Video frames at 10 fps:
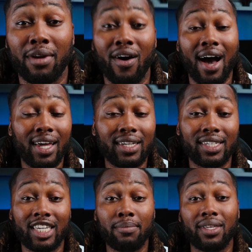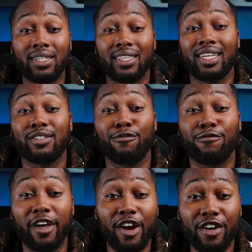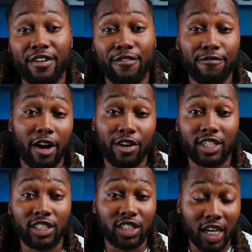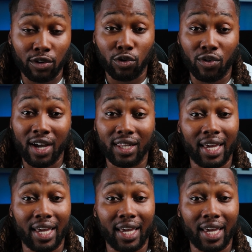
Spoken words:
Now, I like to keep these things very, very general, right?